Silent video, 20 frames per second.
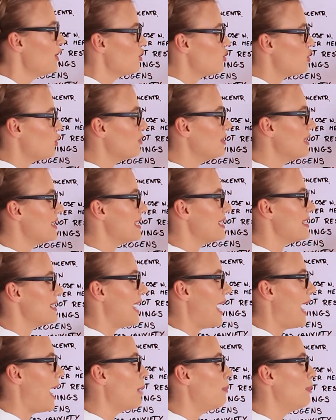So this is a
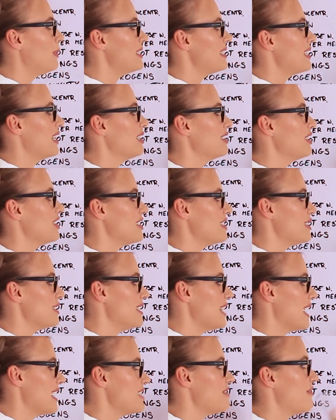happy cell, this is
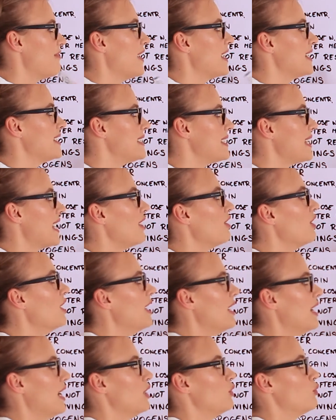nice fed cell,
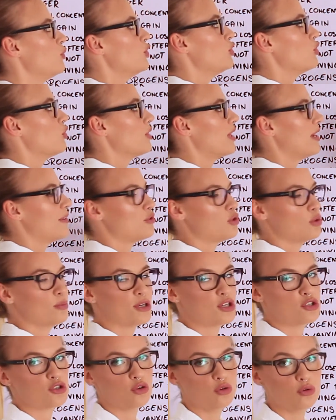and we don't have too
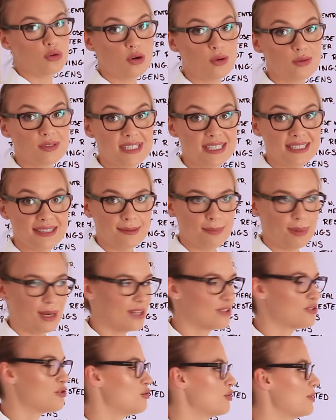much glucose in the
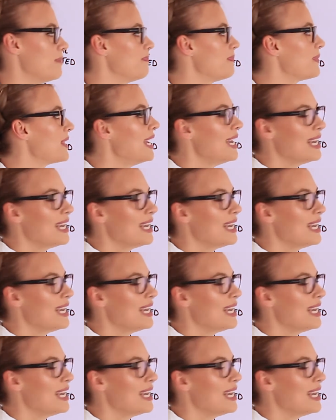bloodstream.